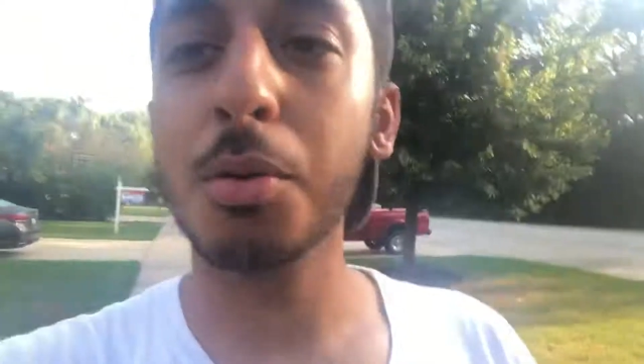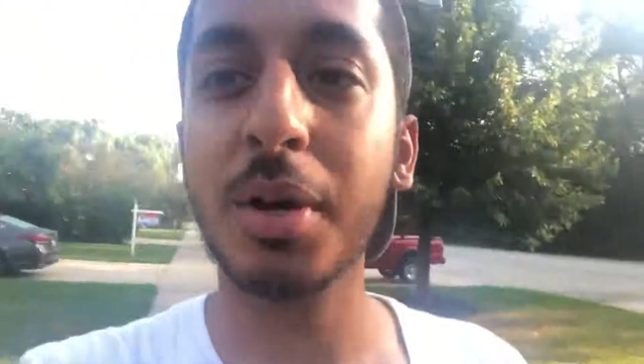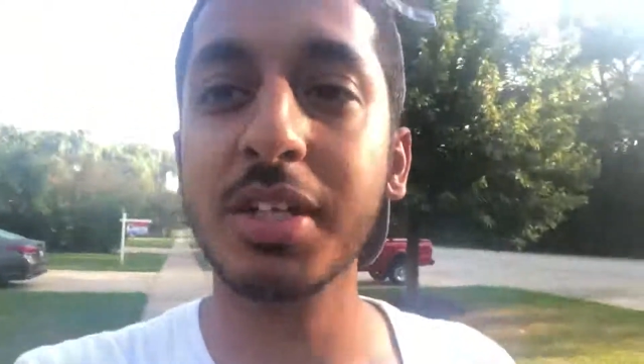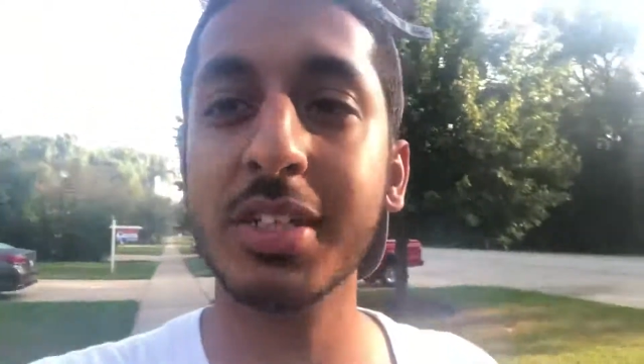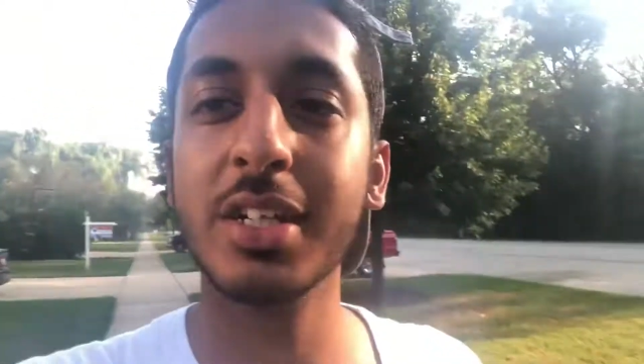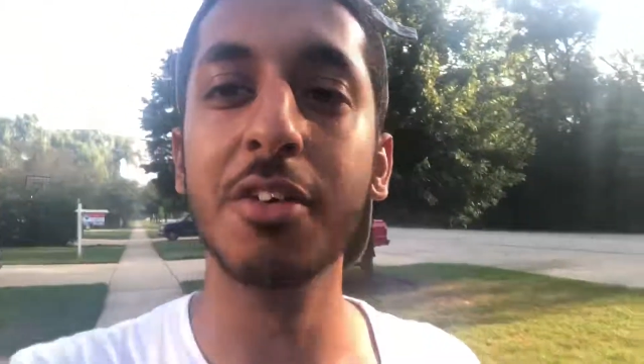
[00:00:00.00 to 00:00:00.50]
on
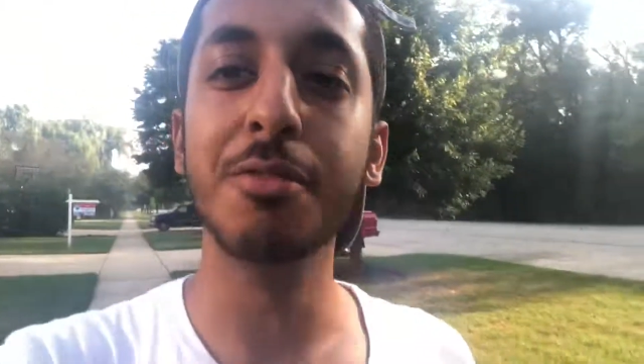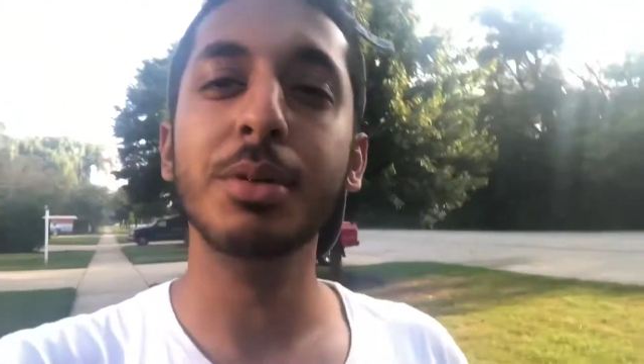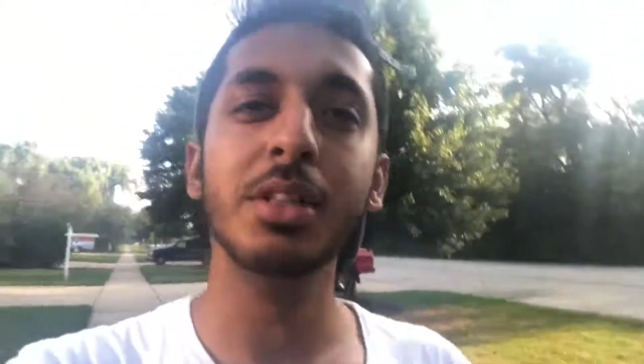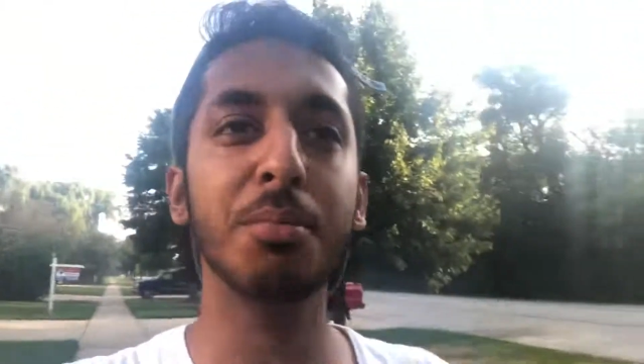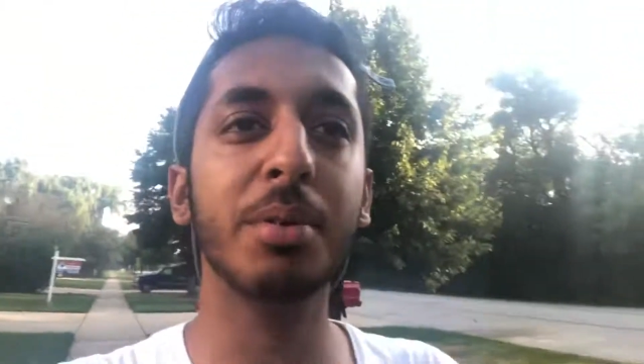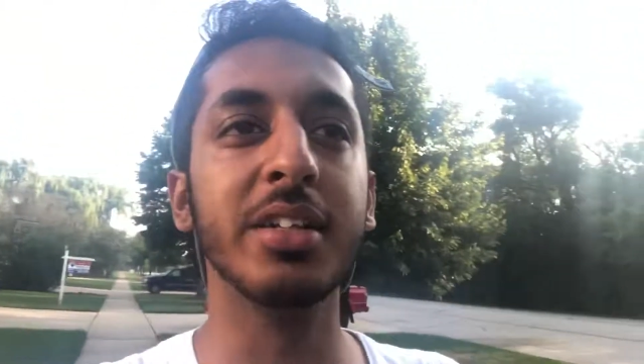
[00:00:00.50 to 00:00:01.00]
myself,
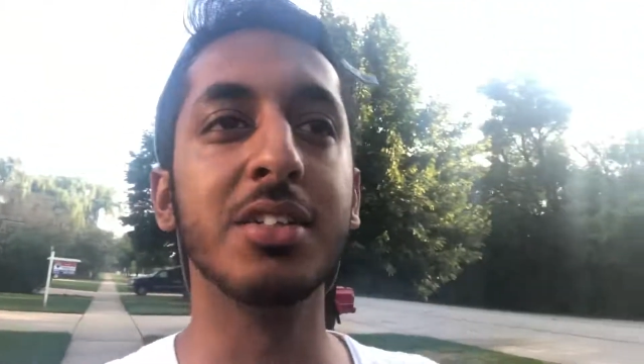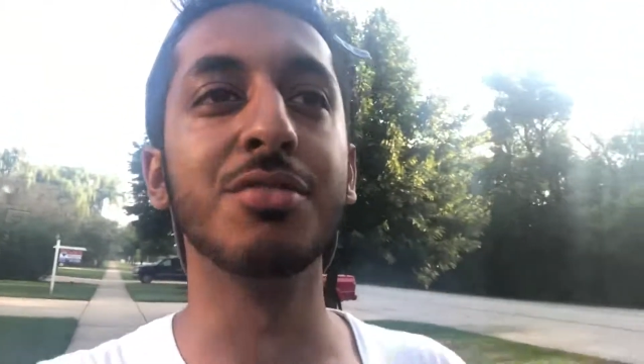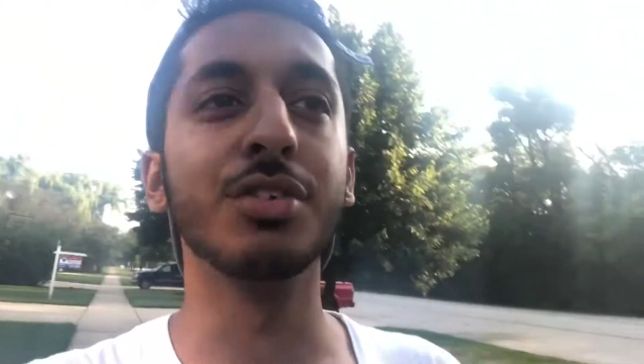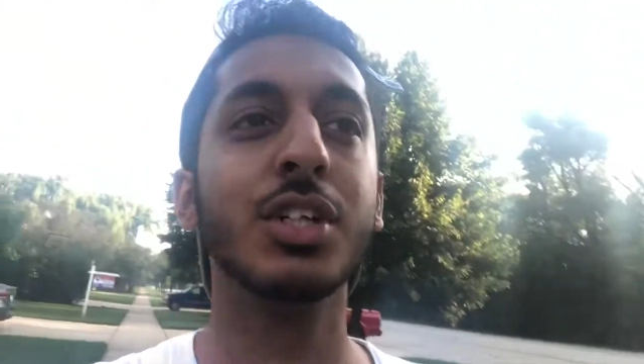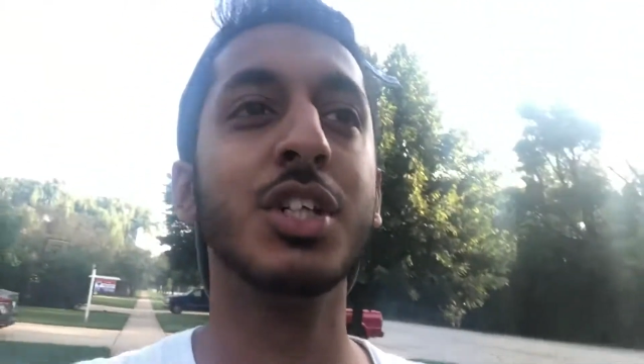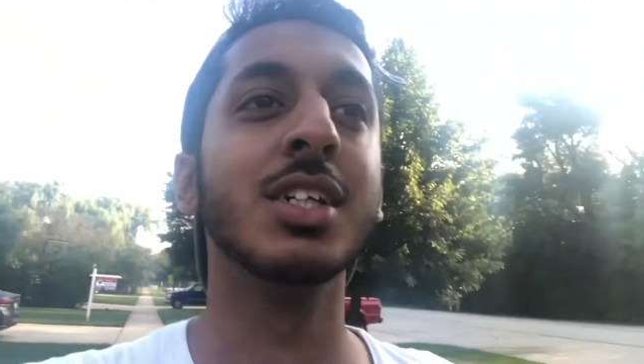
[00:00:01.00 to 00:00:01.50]
be the best
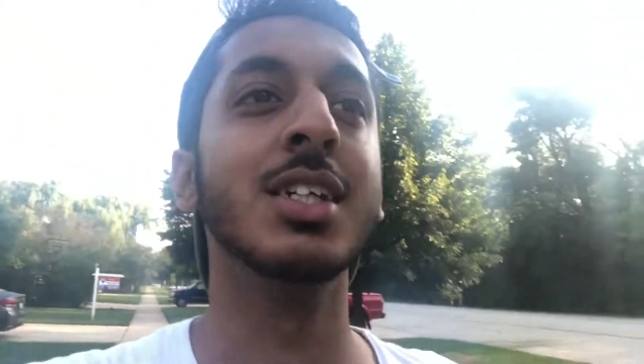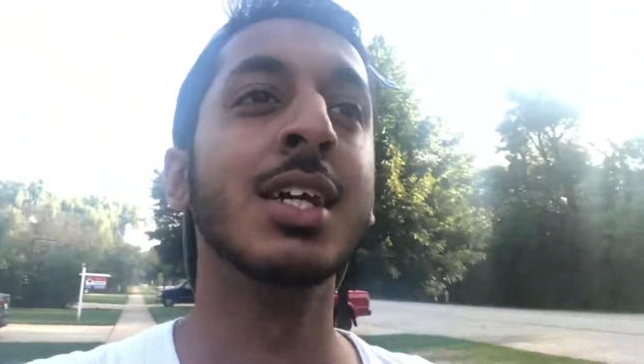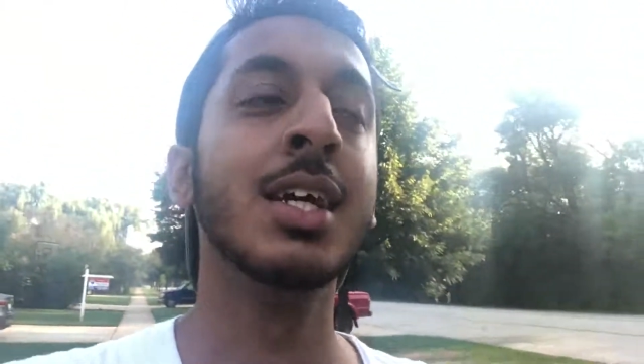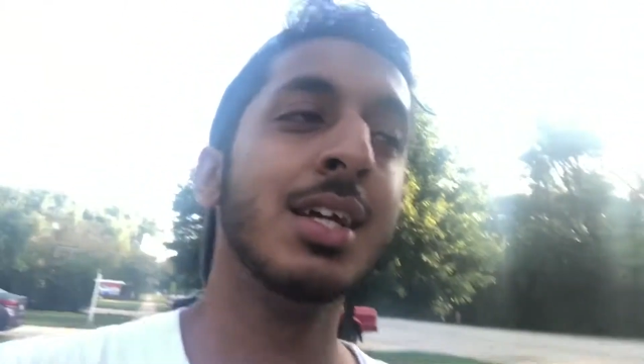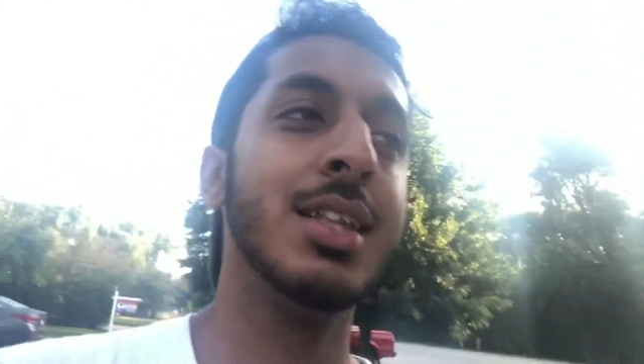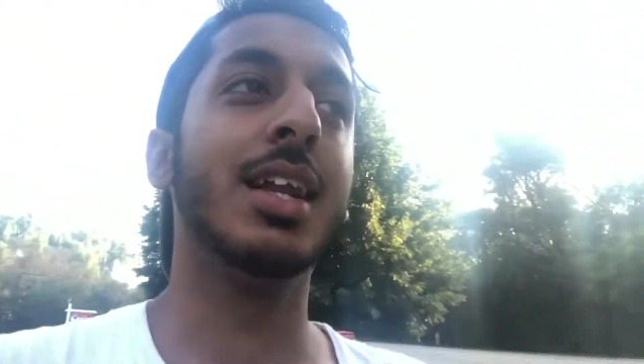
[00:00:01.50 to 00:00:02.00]
version
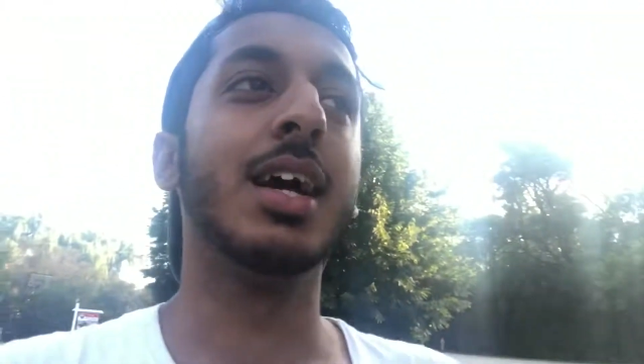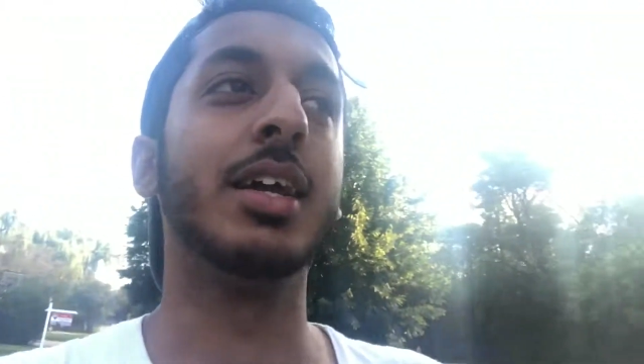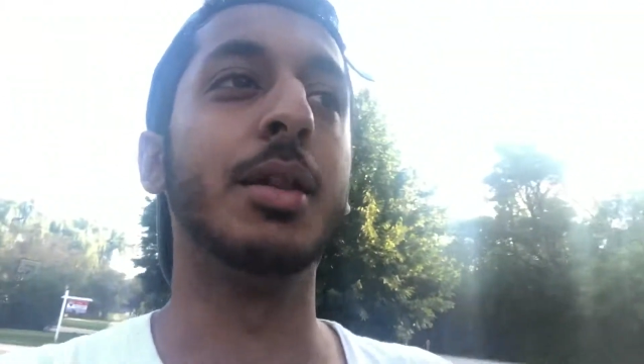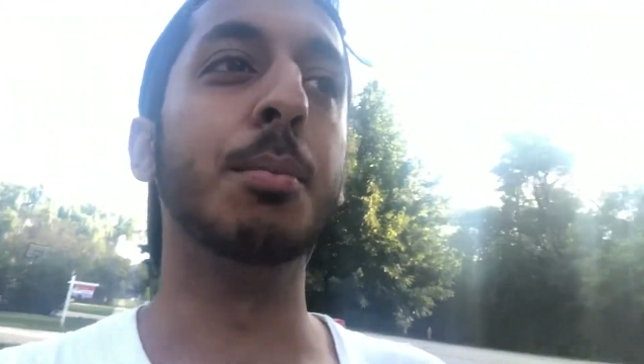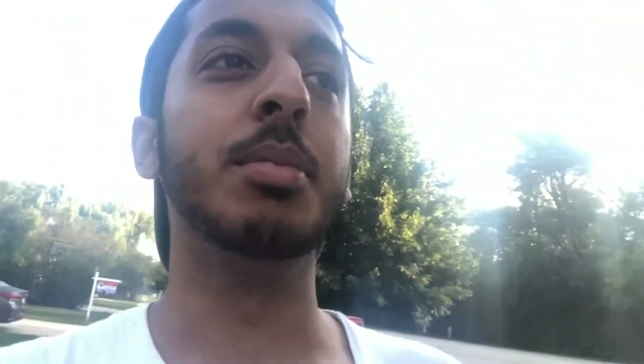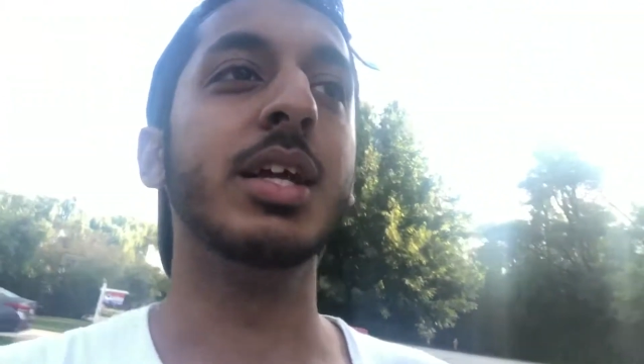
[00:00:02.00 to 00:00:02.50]
that I
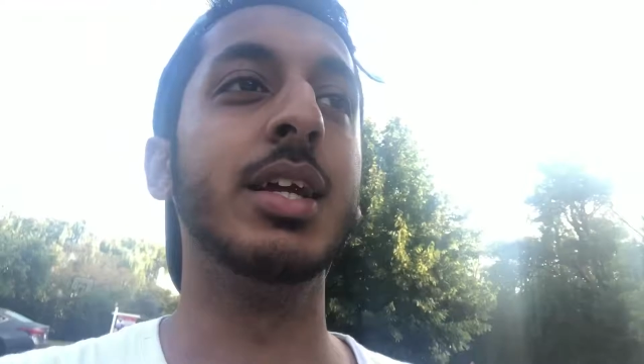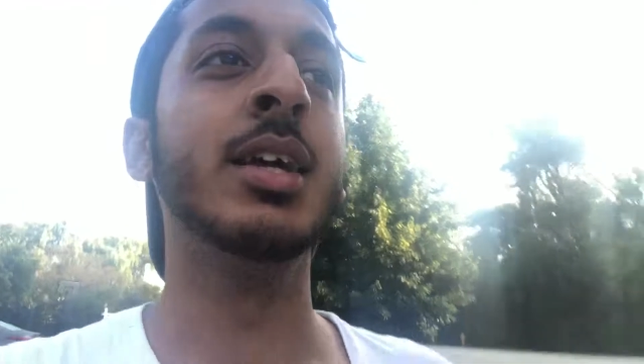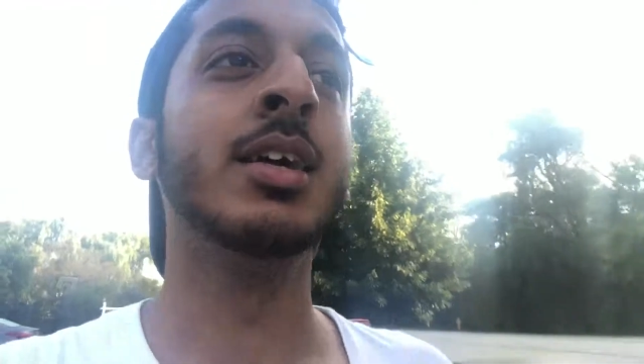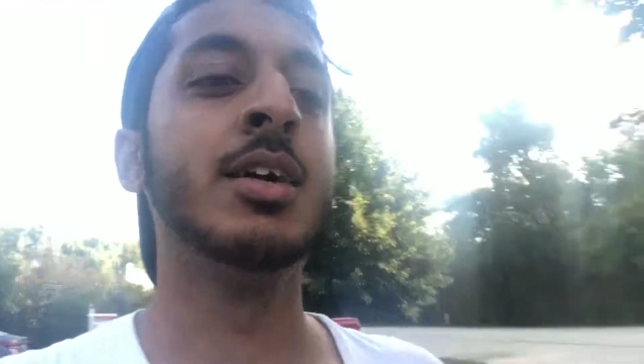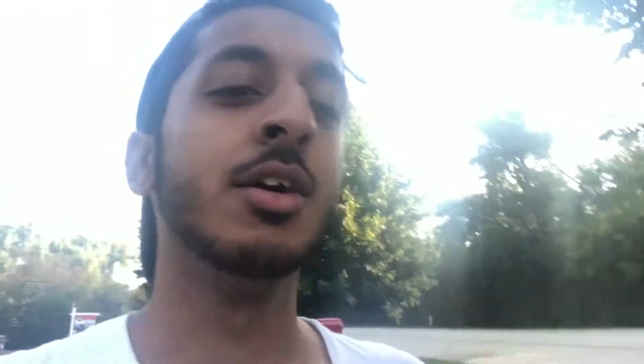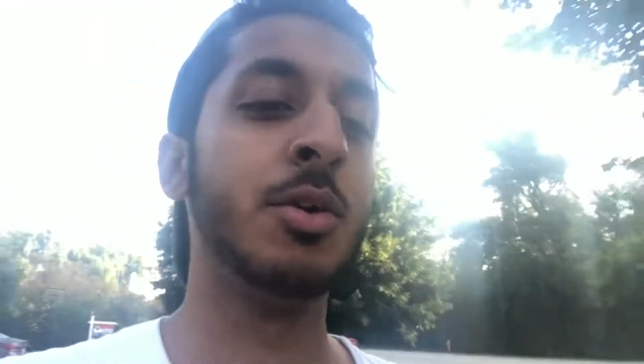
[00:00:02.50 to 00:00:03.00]
can be.
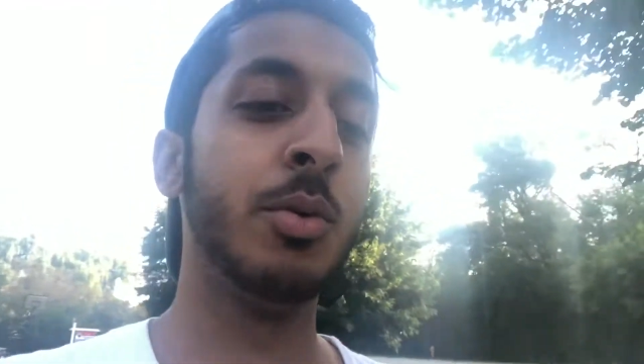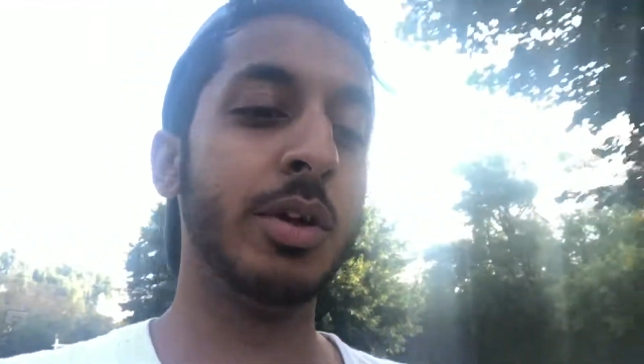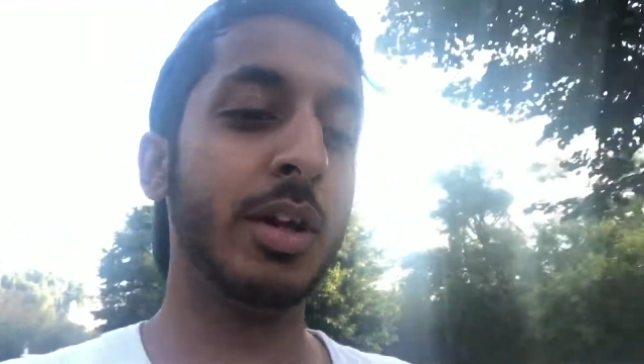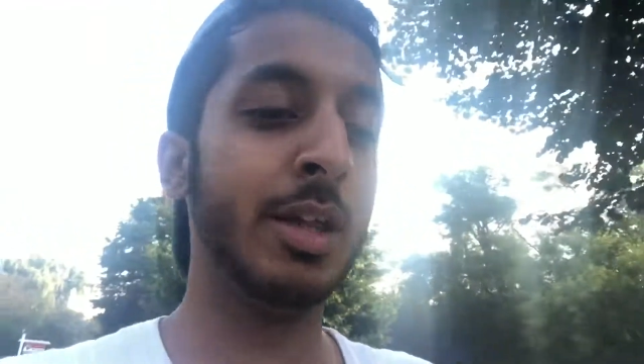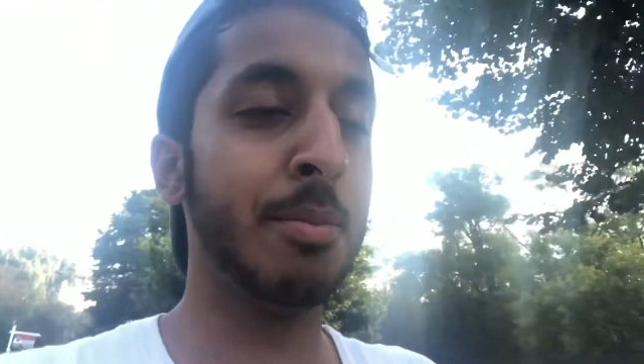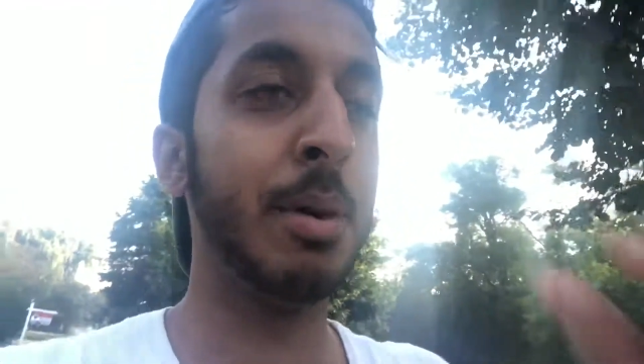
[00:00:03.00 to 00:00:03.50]
We're
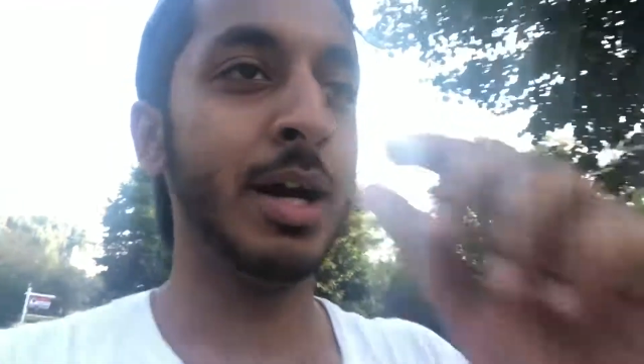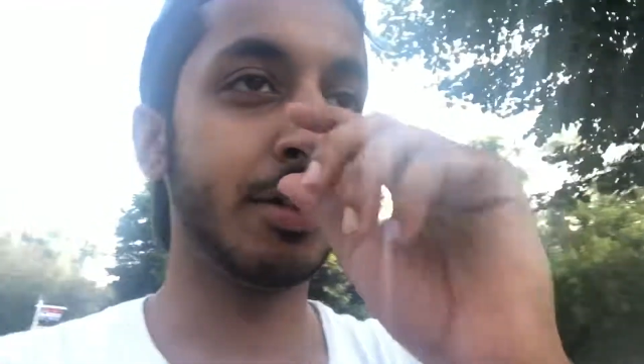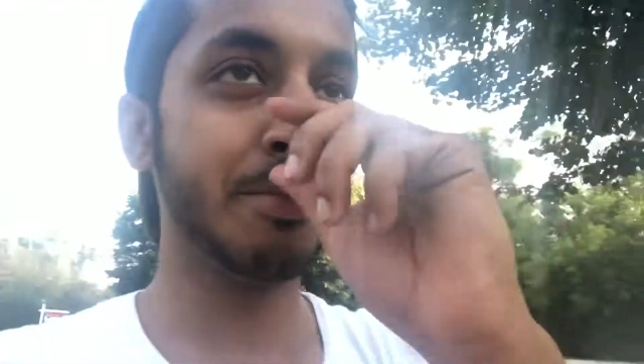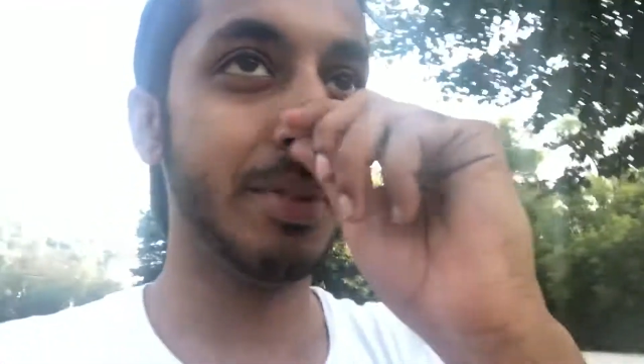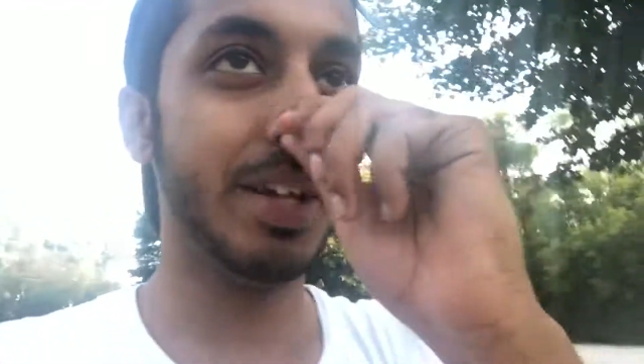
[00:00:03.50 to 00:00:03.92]
gonna get back to